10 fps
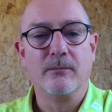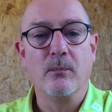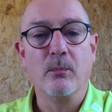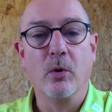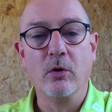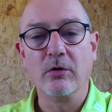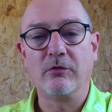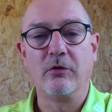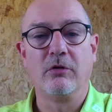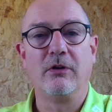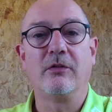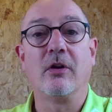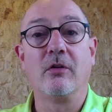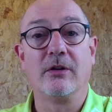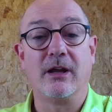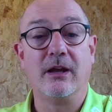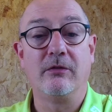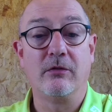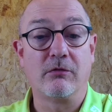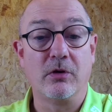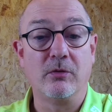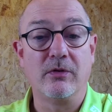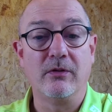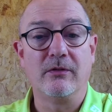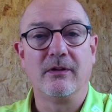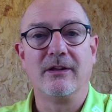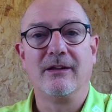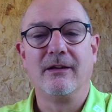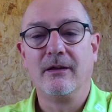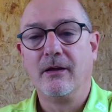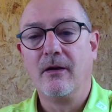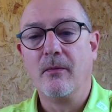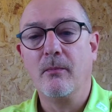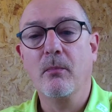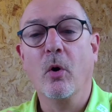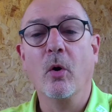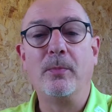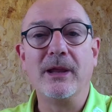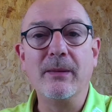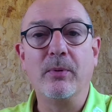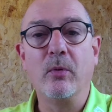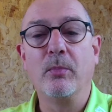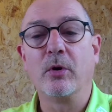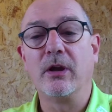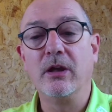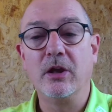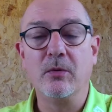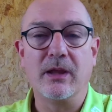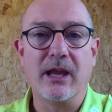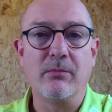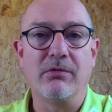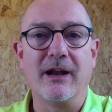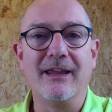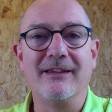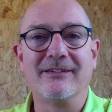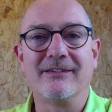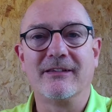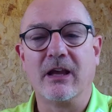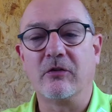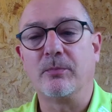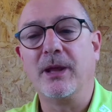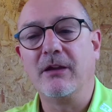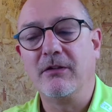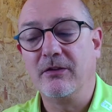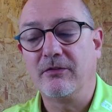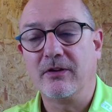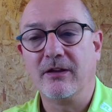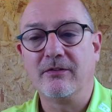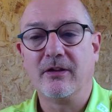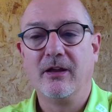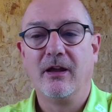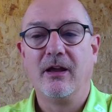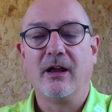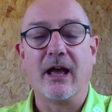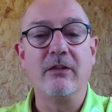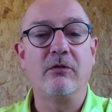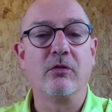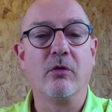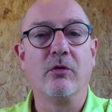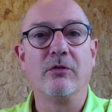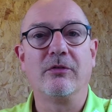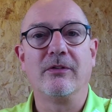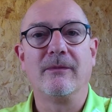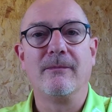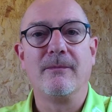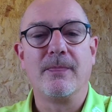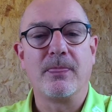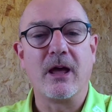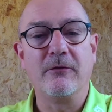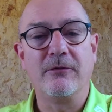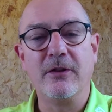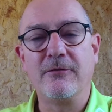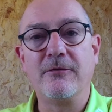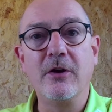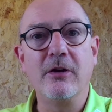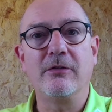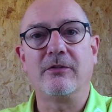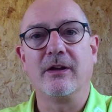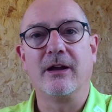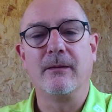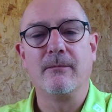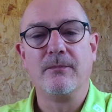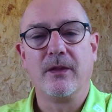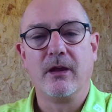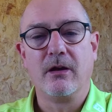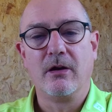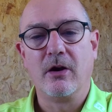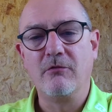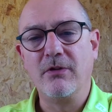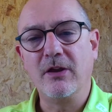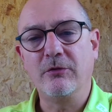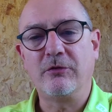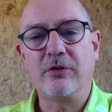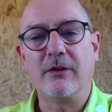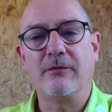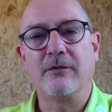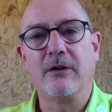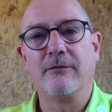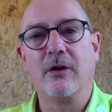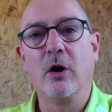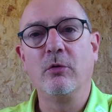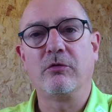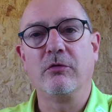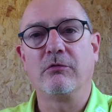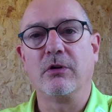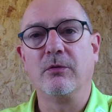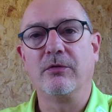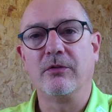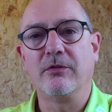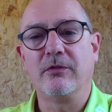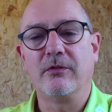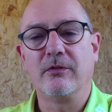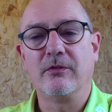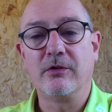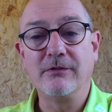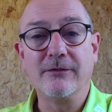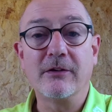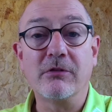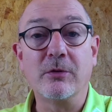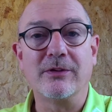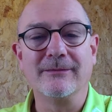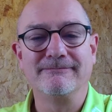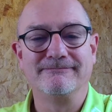more luxurious holidays and cruises, more people booking UK breaks, experiences, and tours, and for the first time, a real shift of ocean cruisers to river cruising.